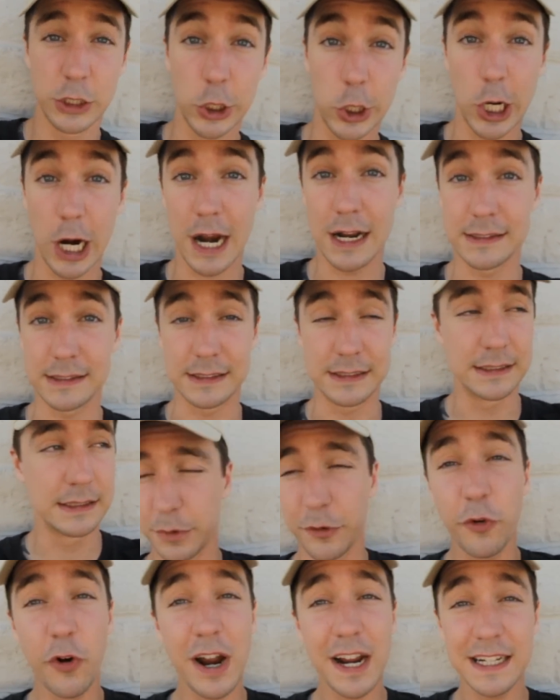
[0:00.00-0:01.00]
They're crazy.
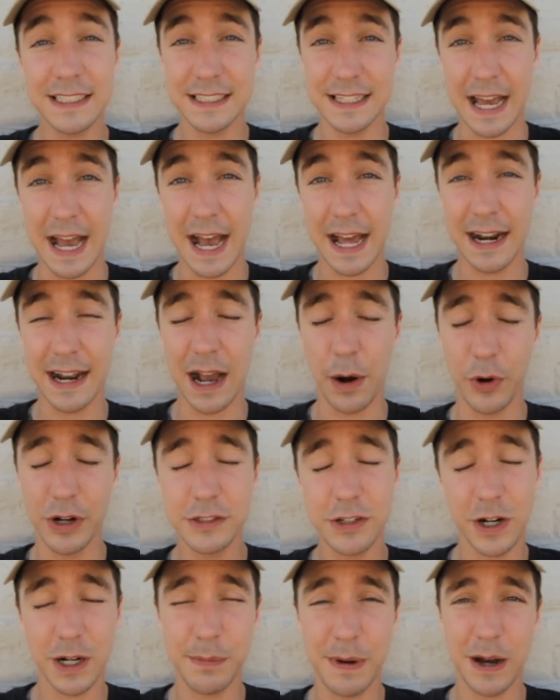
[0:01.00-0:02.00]
Before I get to that, I
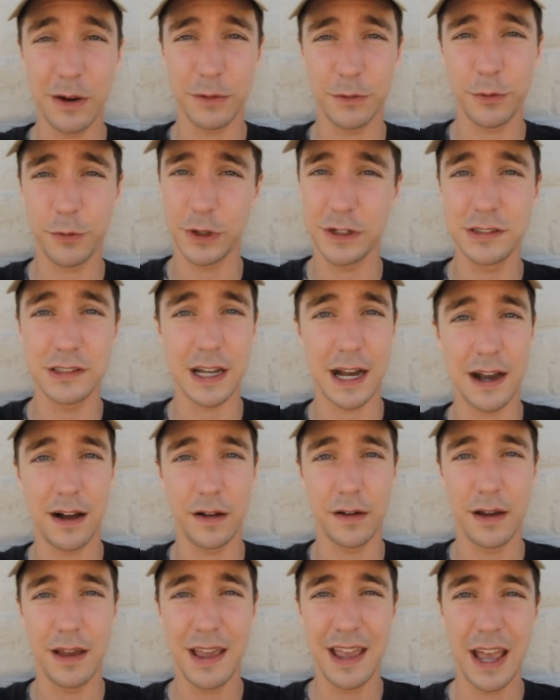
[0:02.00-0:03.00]
want to talk about
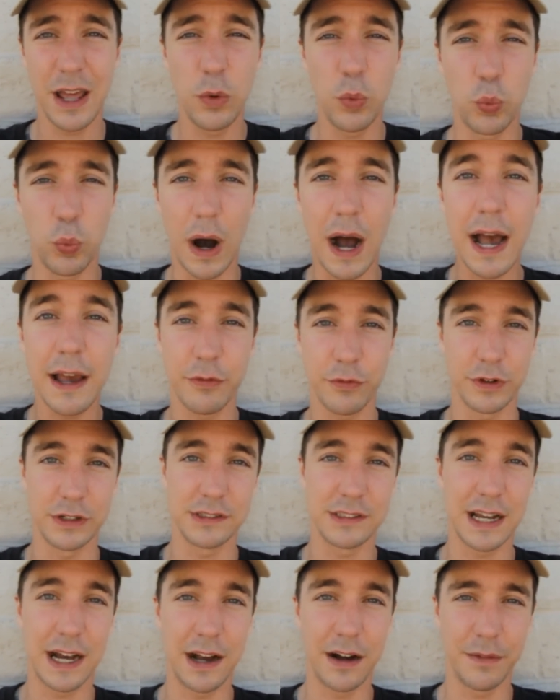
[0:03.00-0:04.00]
freestyle and why
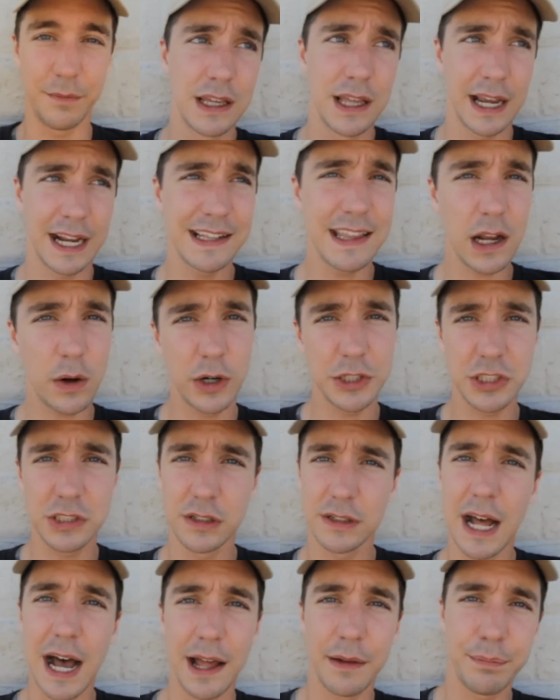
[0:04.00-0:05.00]
freestyle. I get that
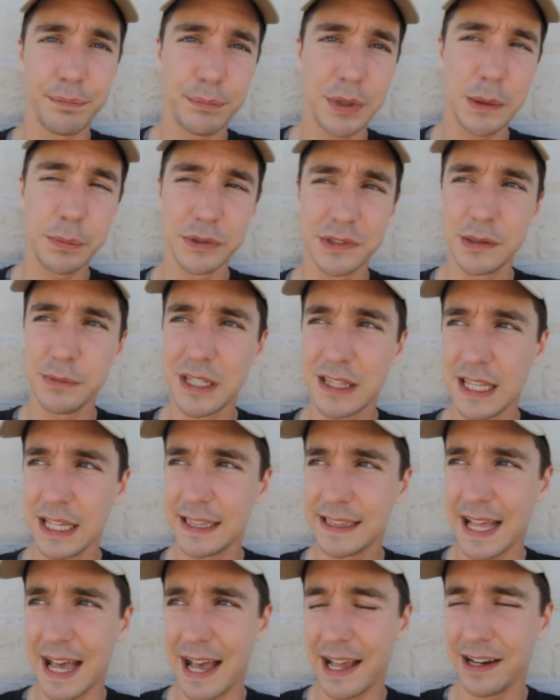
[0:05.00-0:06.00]
question a lot. People seem to
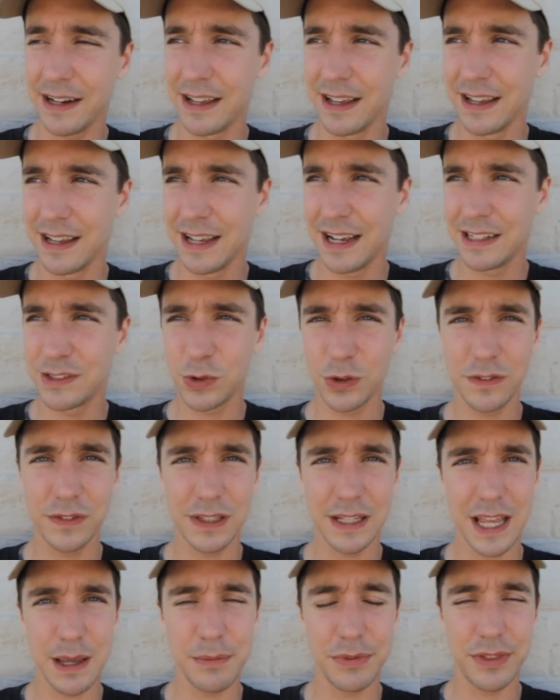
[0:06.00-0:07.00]
think that it's sort
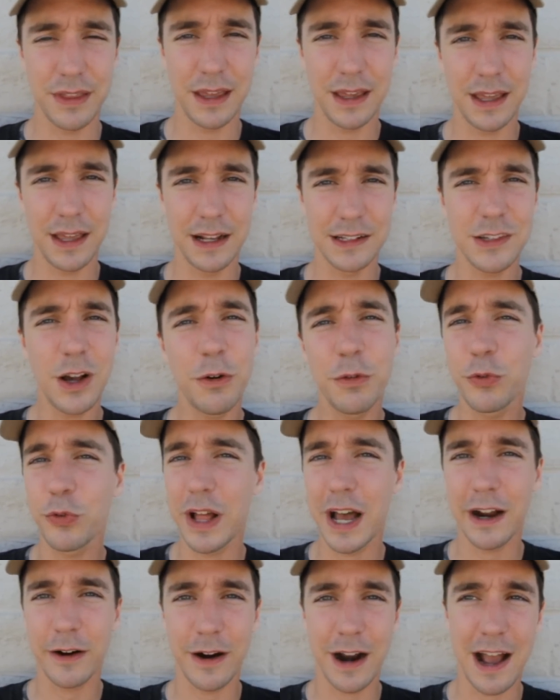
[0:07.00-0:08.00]
of a lame thing. It's all
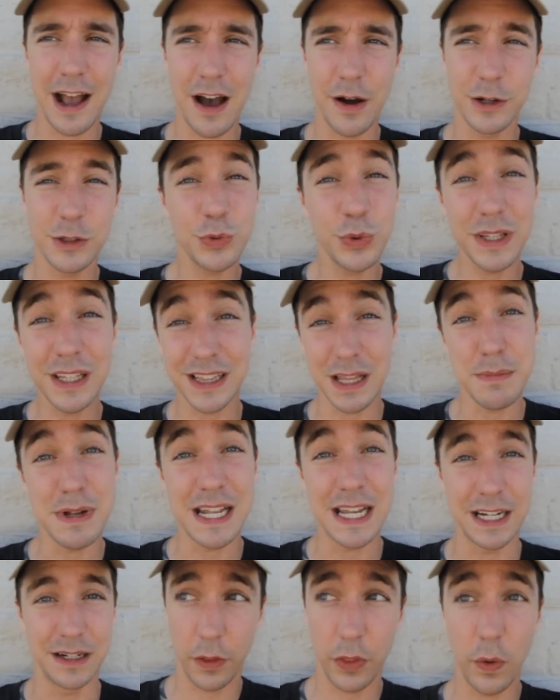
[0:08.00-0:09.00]
flat ground. It's really
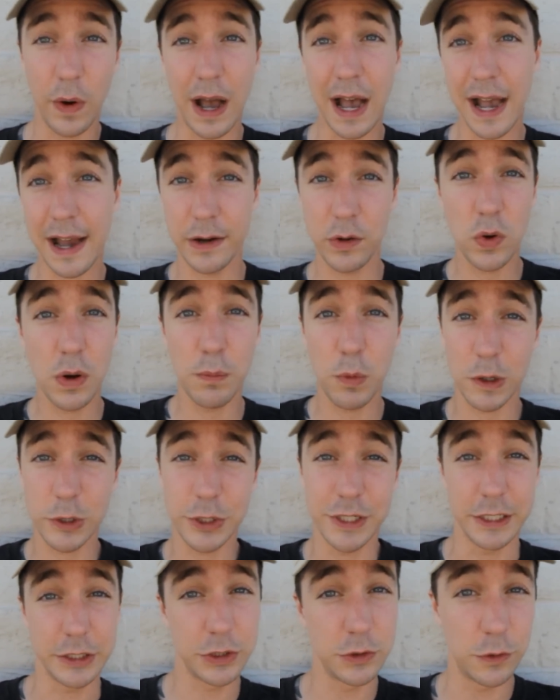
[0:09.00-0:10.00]
limiting. Although I do a
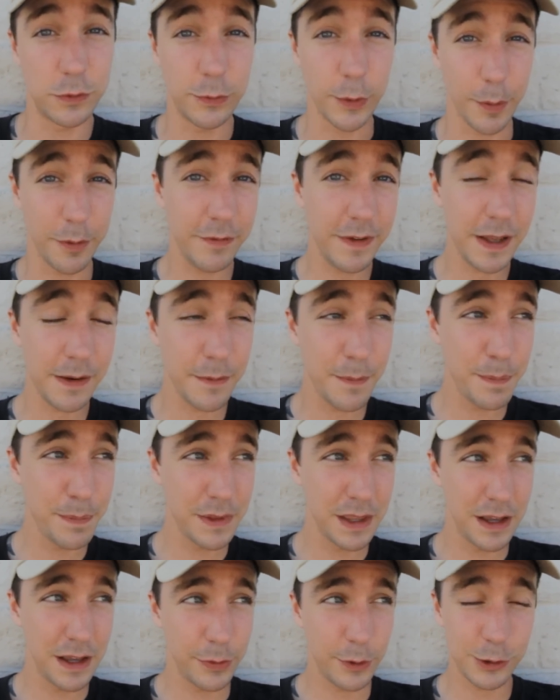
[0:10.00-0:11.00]
more traditional form of it,
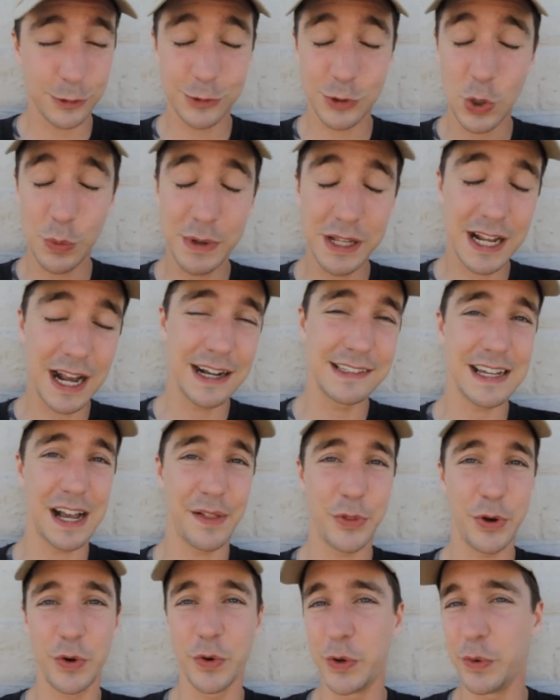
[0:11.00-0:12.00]
there's so many guys
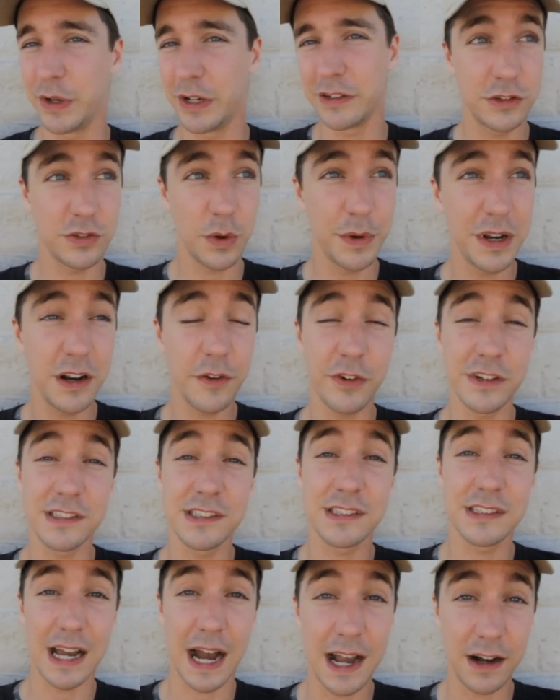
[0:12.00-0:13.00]
out there who are doing so many
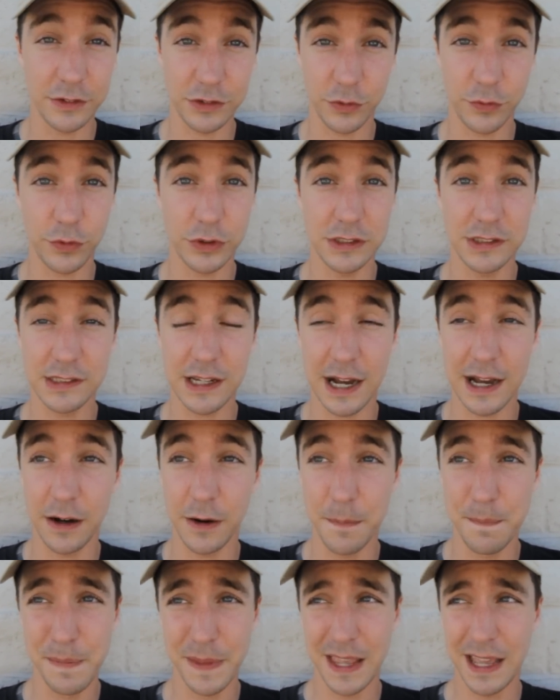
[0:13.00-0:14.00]
different styles of
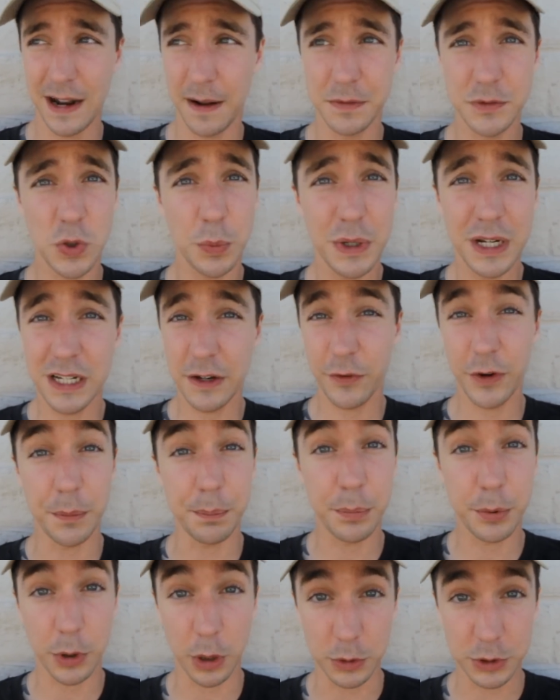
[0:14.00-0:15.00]
freestyle, have so many
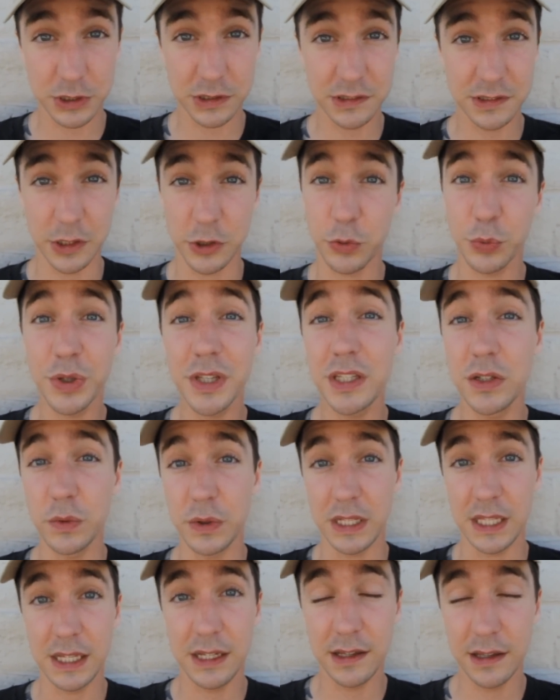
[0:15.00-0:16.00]
different approaches that are really
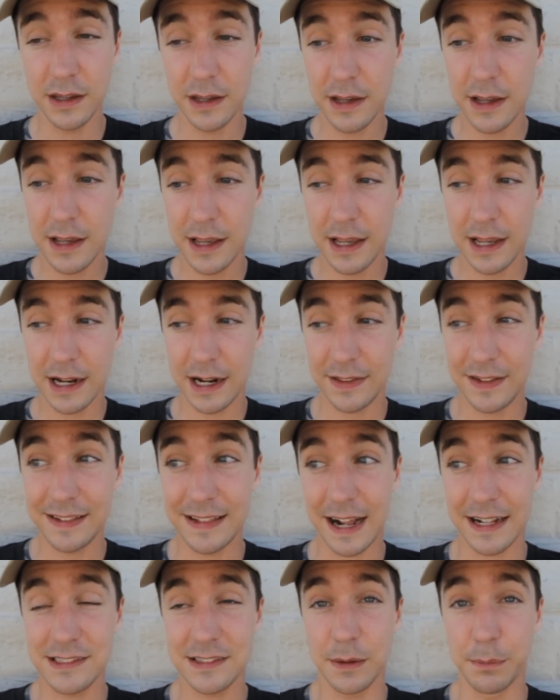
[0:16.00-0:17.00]
unique. I
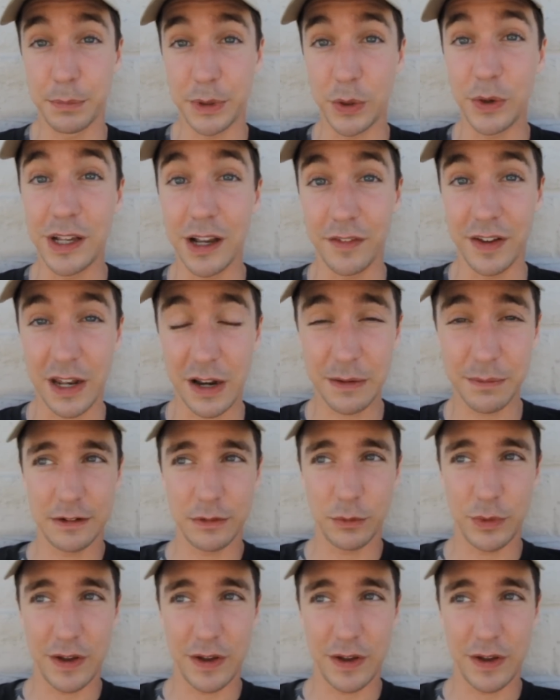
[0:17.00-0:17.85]
think that's the beauty of it.